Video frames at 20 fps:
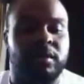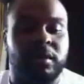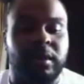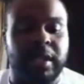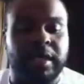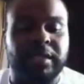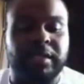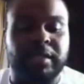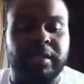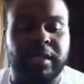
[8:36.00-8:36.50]

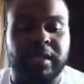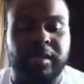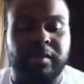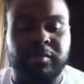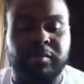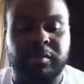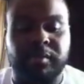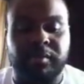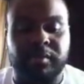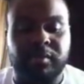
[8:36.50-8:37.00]
lace
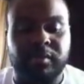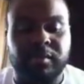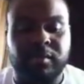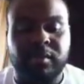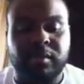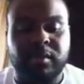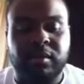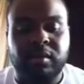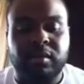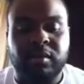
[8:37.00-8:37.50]
tips,
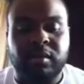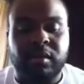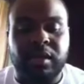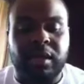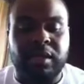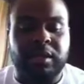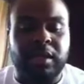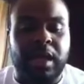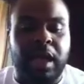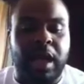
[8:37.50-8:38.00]
got the